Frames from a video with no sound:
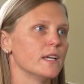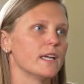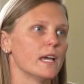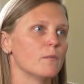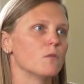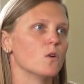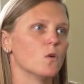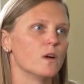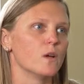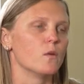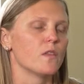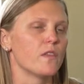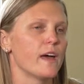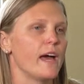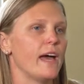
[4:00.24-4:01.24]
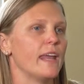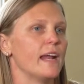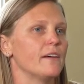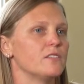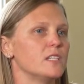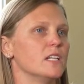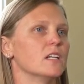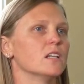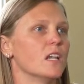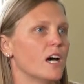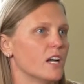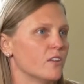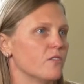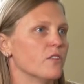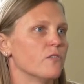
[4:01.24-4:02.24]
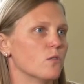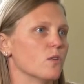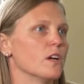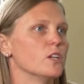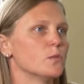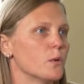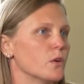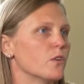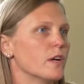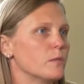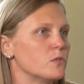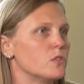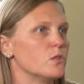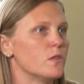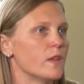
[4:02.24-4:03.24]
kept going with that. And I've seen a lot of the 4-H programs do